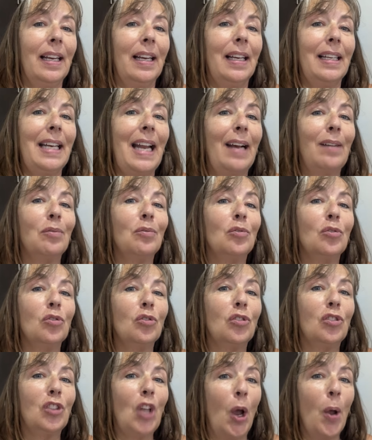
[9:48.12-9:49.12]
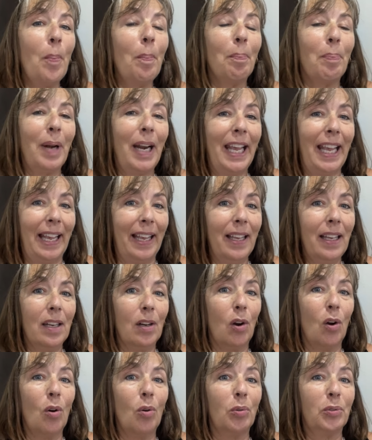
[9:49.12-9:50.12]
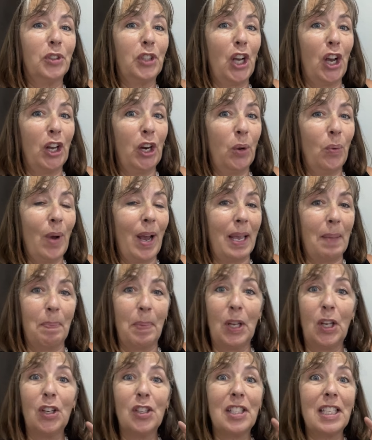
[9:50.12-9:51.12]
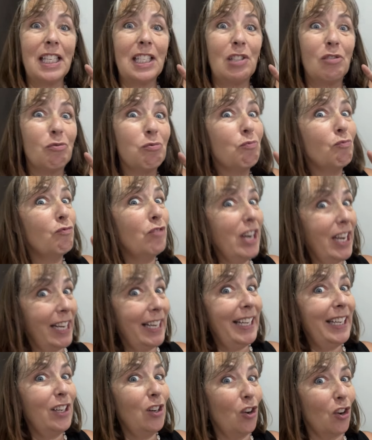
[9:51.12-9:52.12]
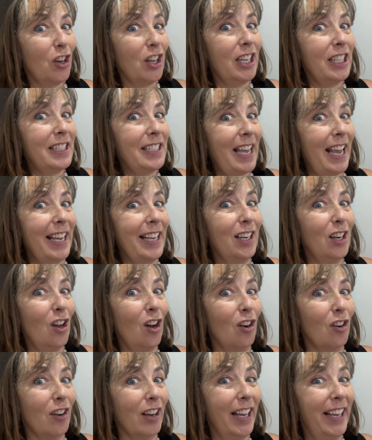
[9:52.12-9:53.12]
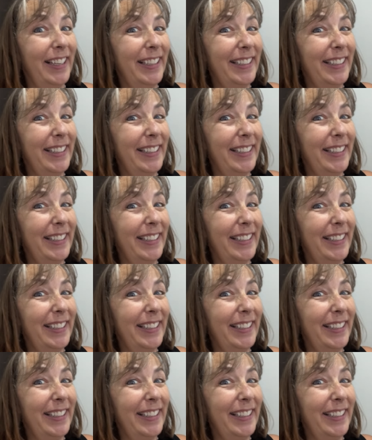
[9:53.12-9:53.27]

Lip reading: Now, don't blink or turn away because this is really not gonna take long.